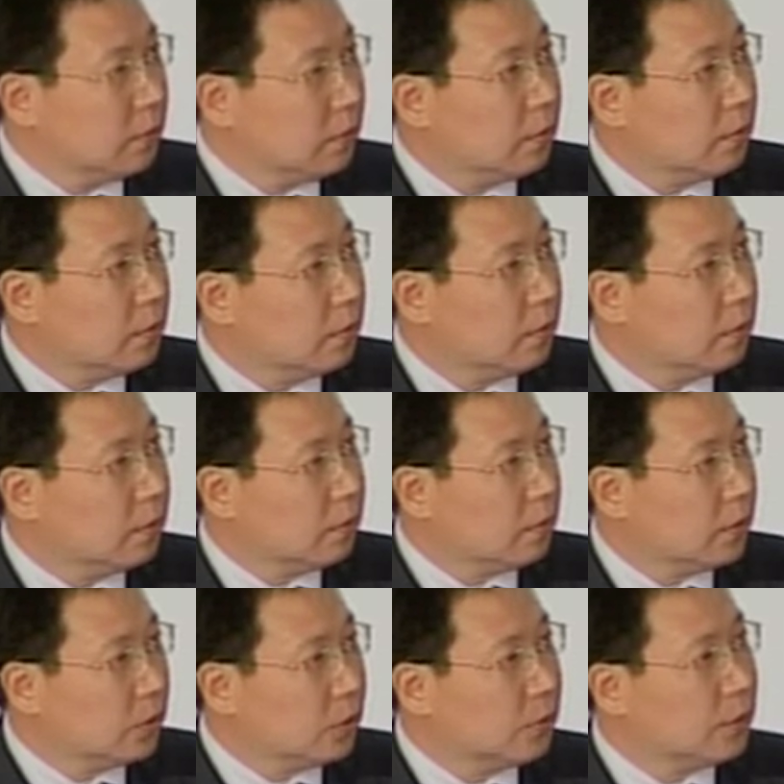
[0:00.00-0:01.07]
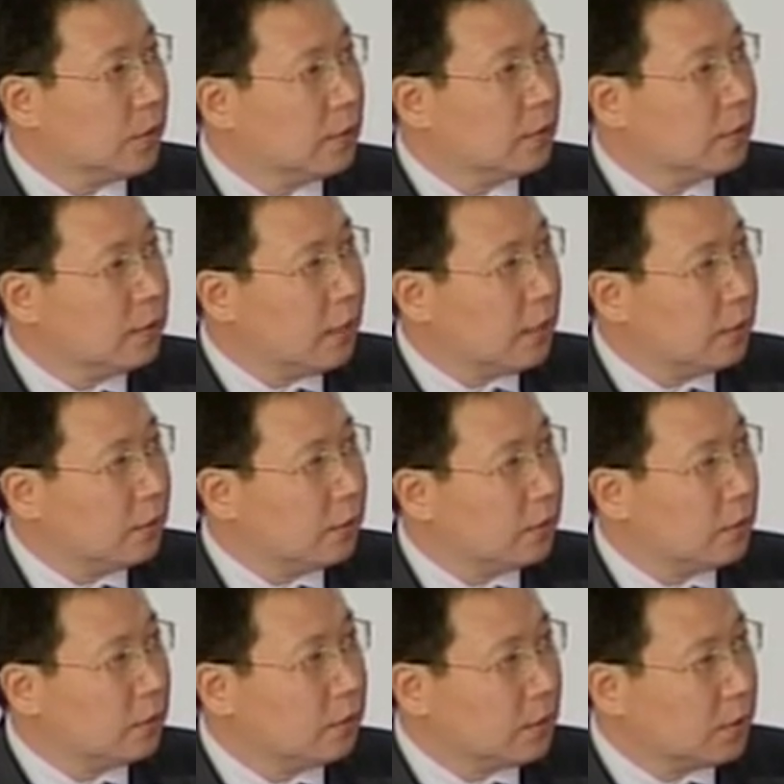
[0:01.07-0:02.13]
So 2009,
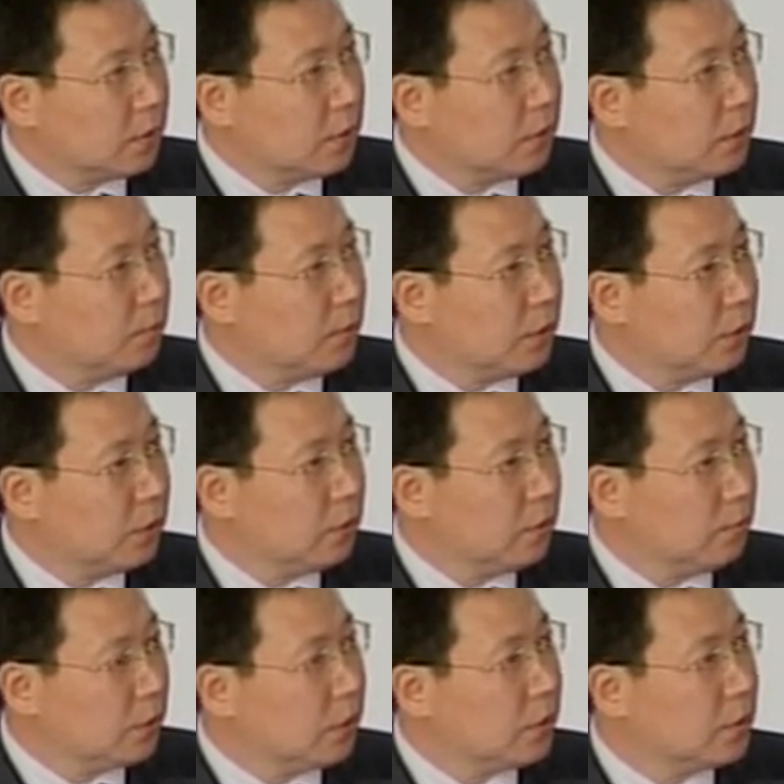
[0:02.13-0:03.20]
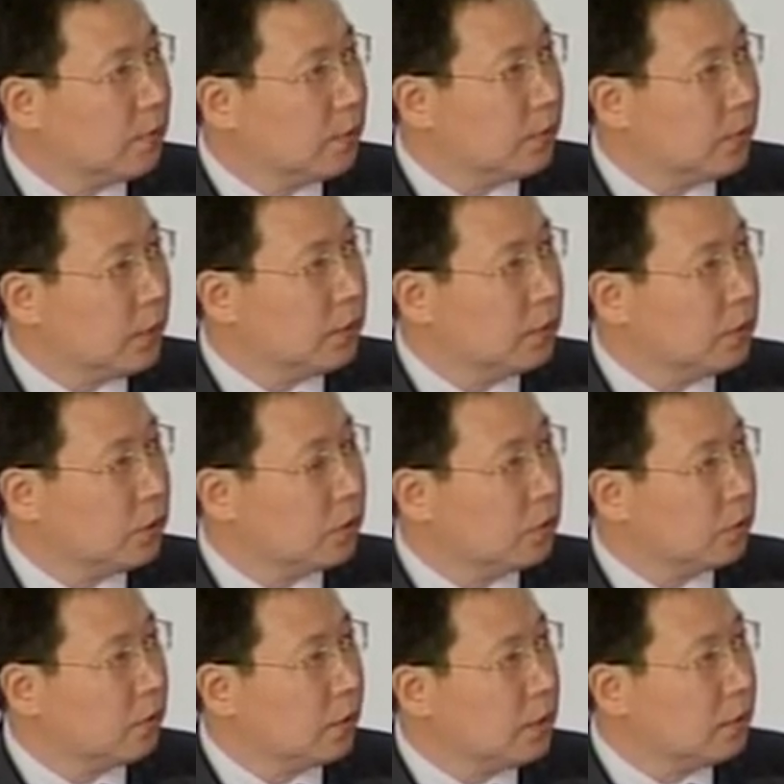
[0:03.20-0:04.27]
that was special because of the
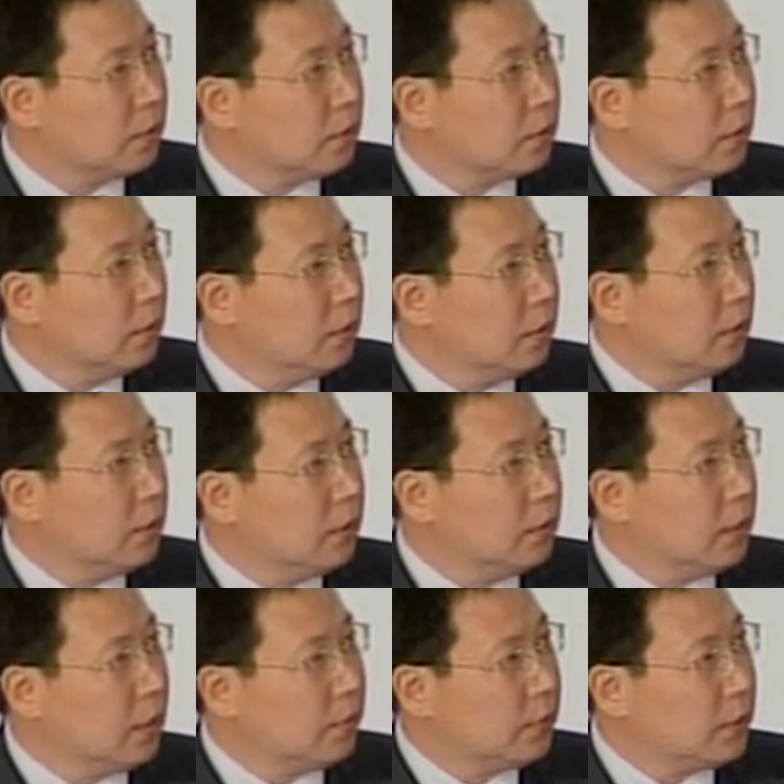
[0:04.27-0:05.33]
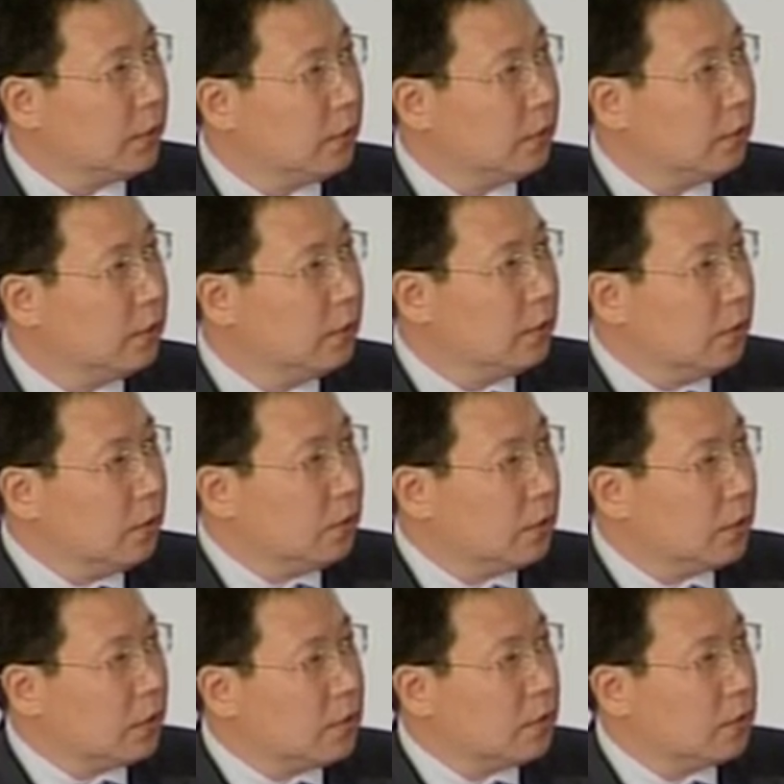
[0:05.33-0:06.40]
financial crisis. And after that,
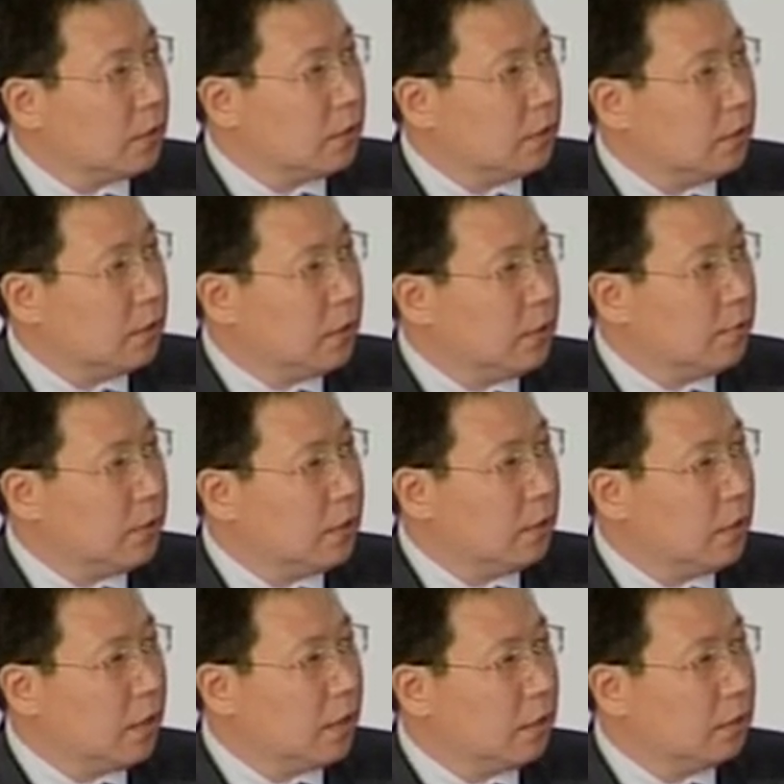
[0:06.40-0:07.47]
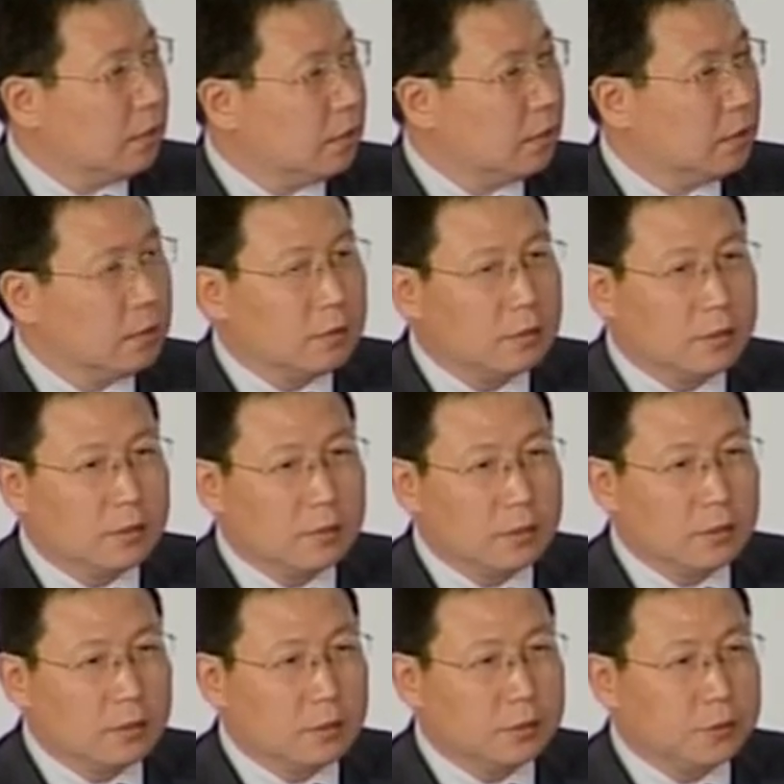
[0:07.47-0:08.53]
we can see even
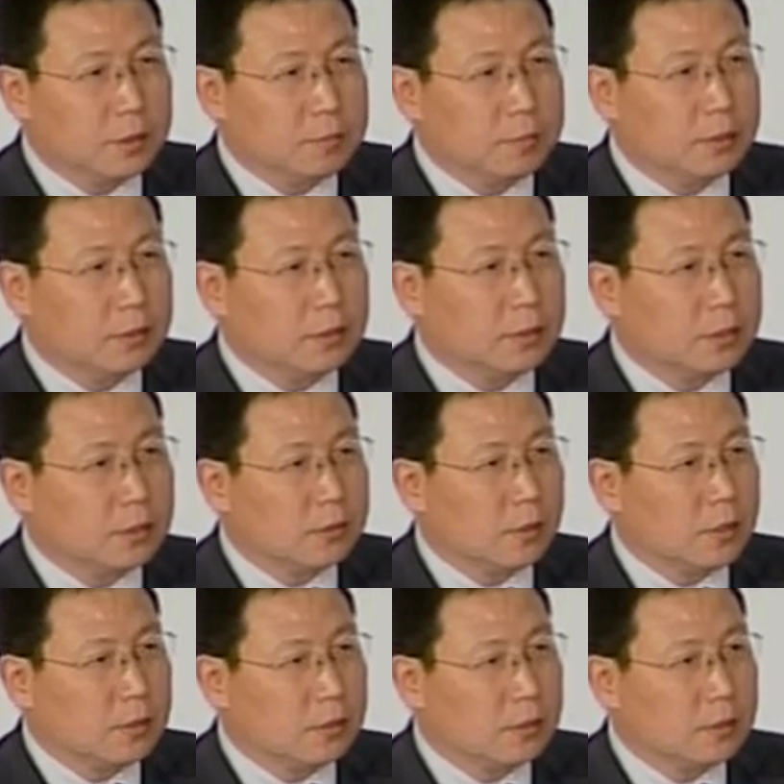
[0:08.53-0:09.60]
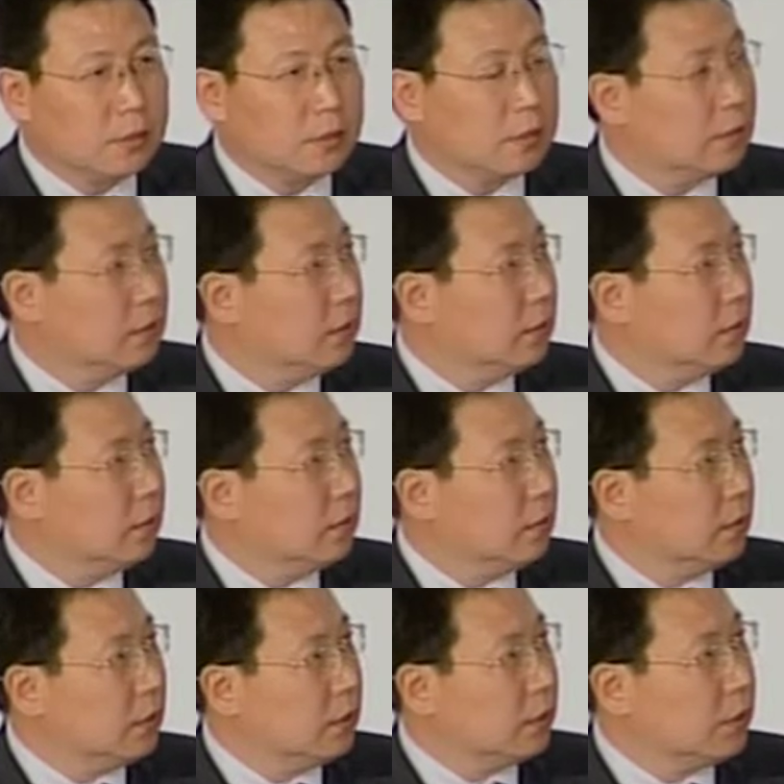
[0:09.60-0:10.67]
during the European debt crisis,
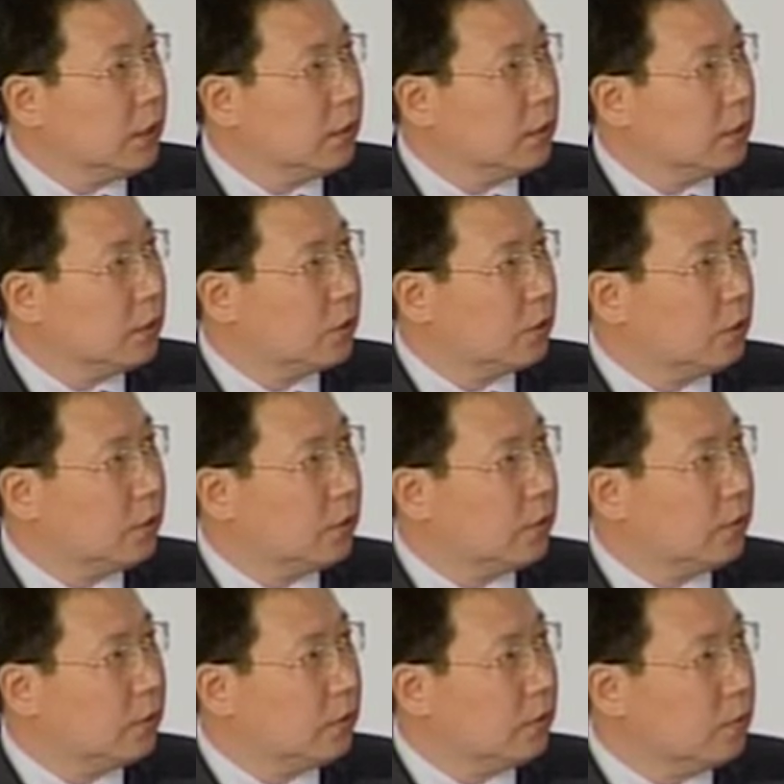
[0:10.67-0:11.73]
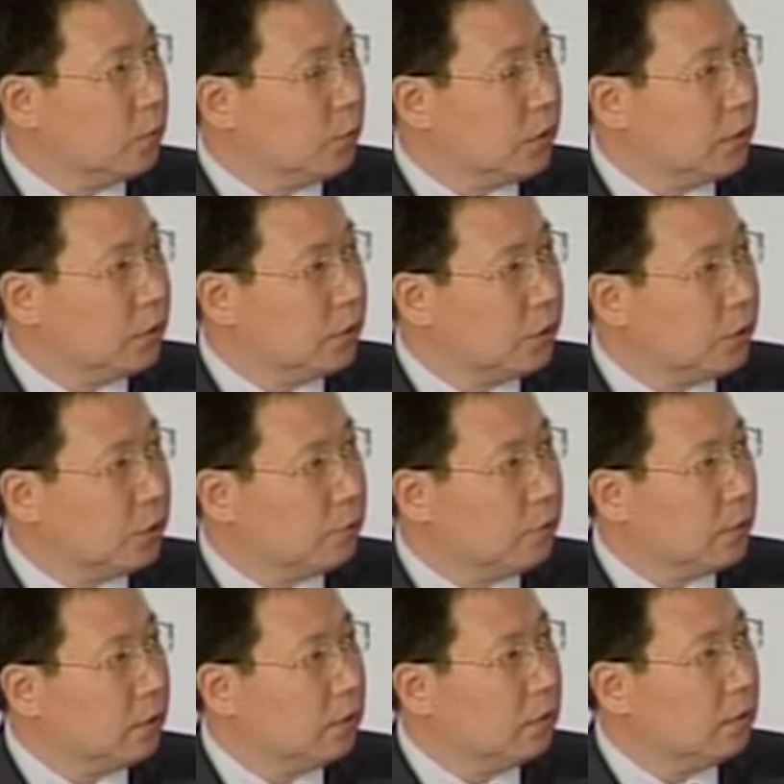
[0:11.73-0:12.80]
the Chinese trade volume with
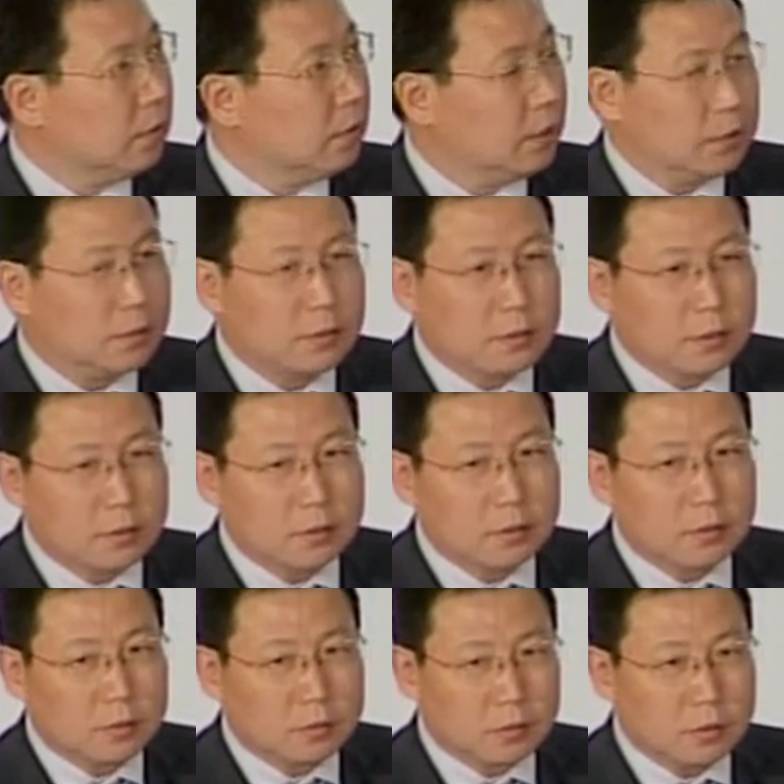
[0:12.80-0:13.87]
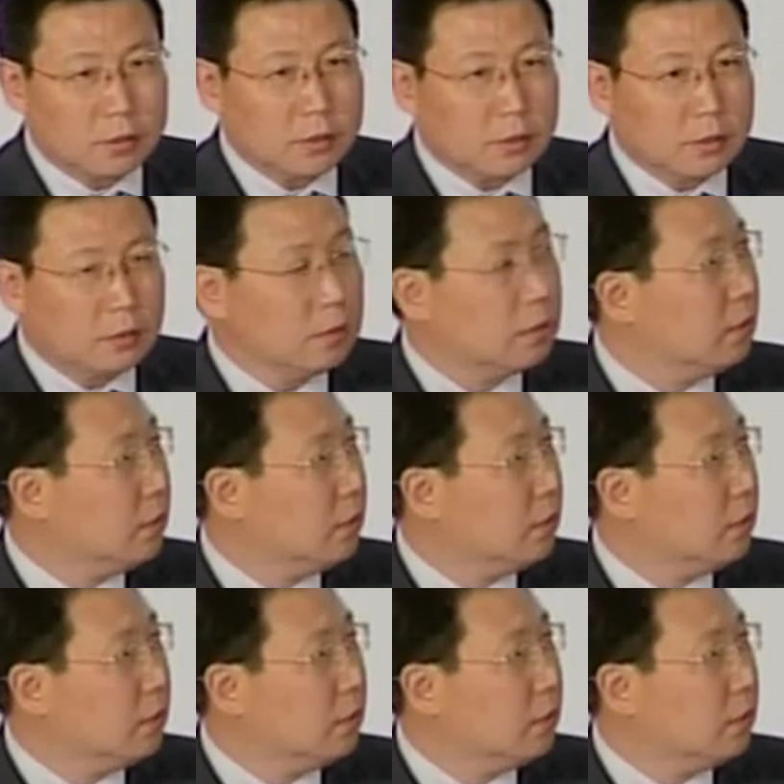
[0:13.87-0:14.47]
Europe is still growing,